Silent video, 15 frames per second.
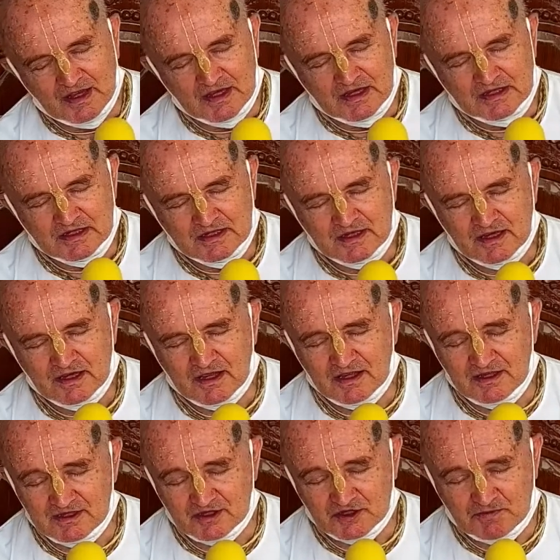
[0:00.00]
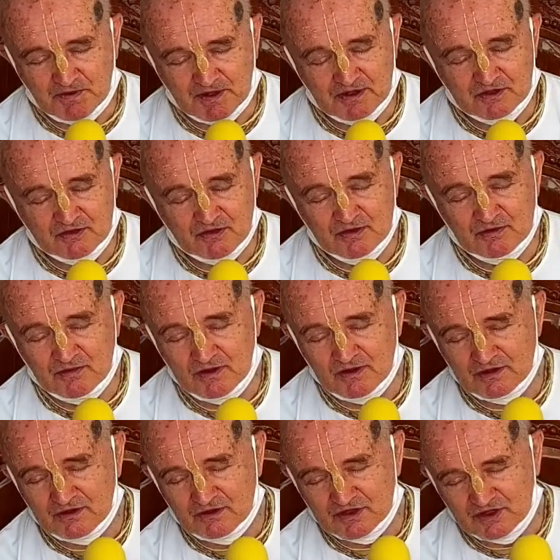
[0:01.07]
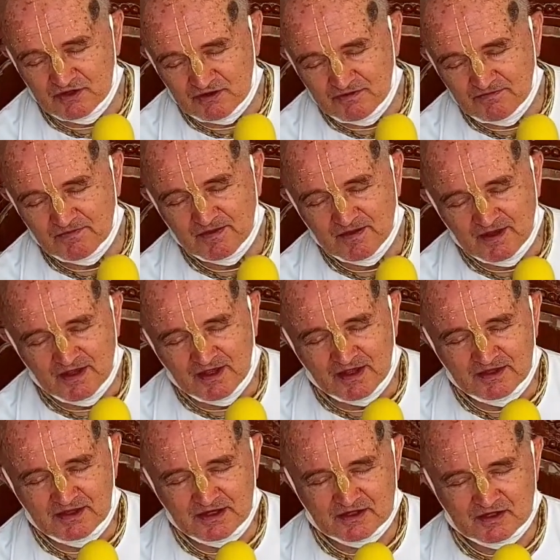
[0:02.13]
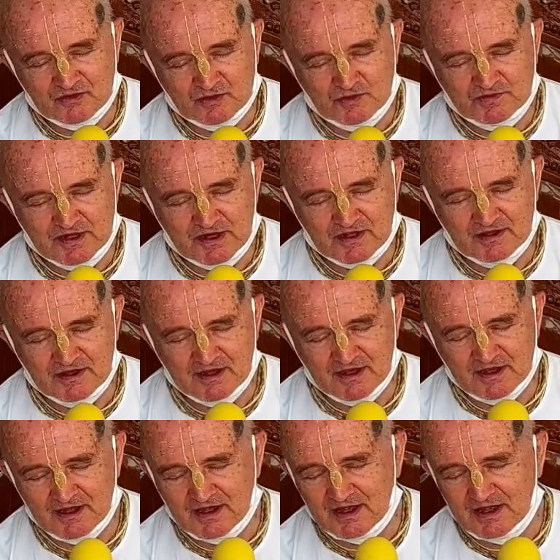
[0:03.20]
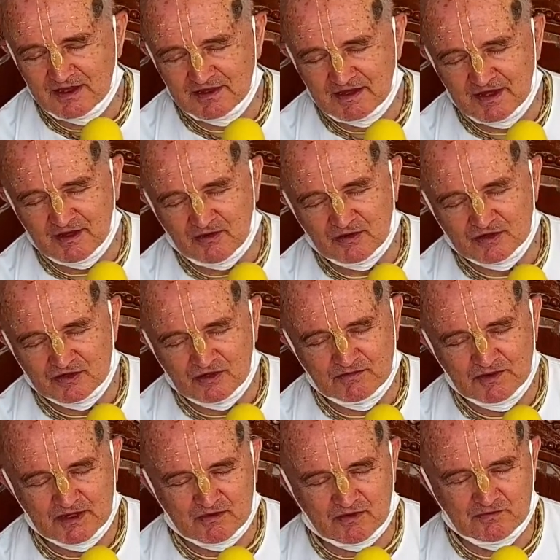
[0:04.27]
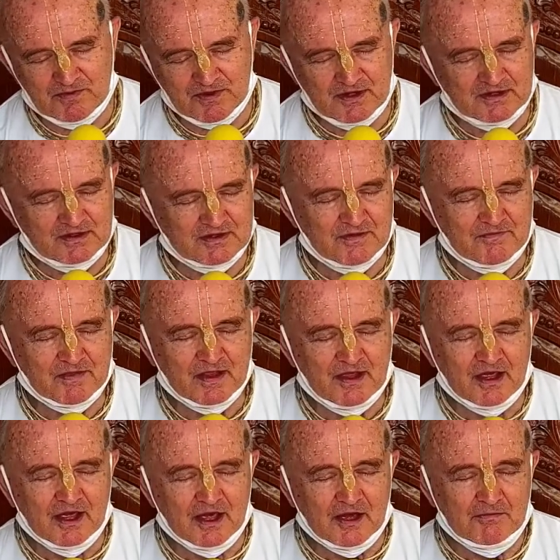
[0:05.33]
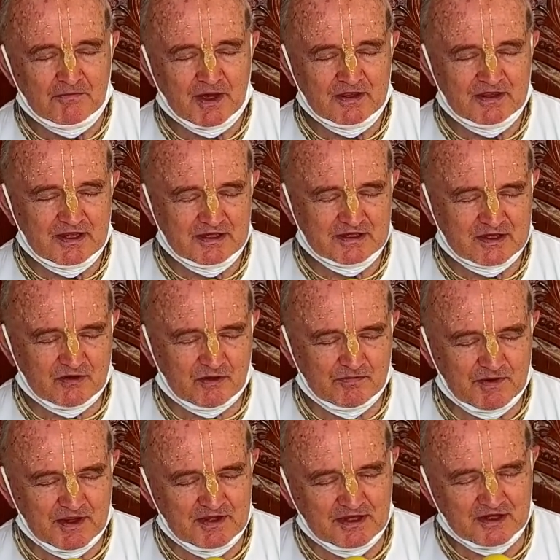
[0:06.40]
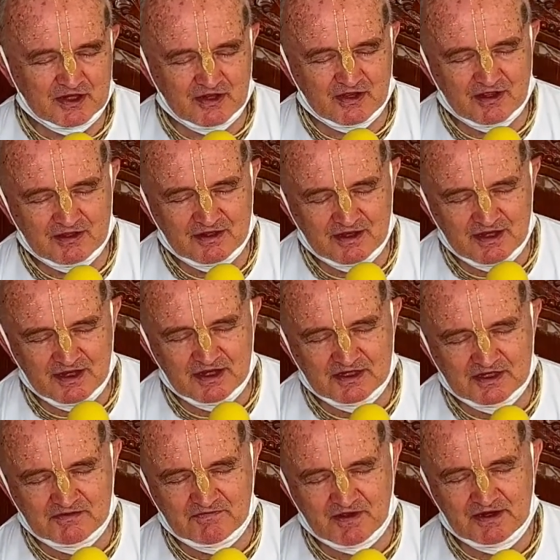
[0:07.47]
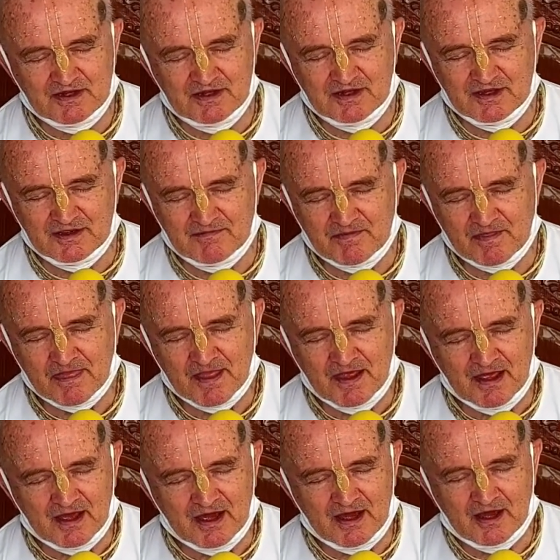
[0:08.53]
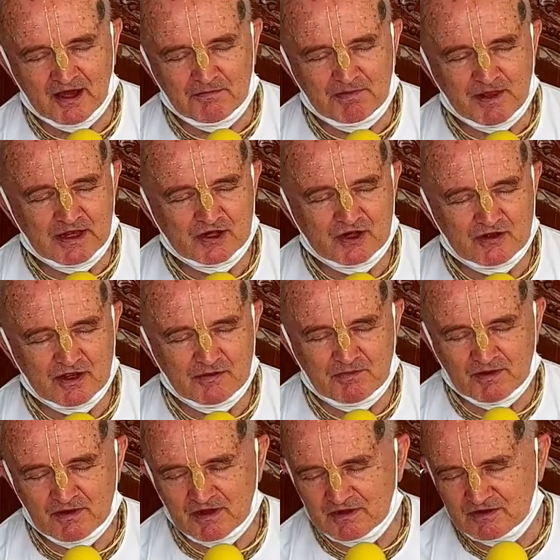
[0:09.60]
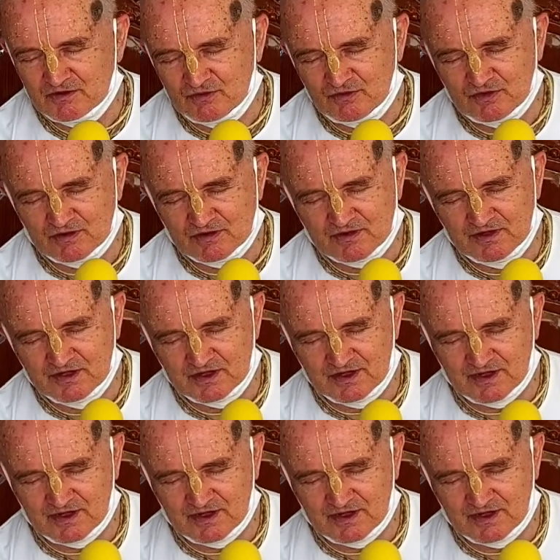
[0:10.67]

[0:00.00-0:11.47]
In the spiritual world also, these groups are there and they also may compete. But this competition is very pleasurable to Lord Krishna.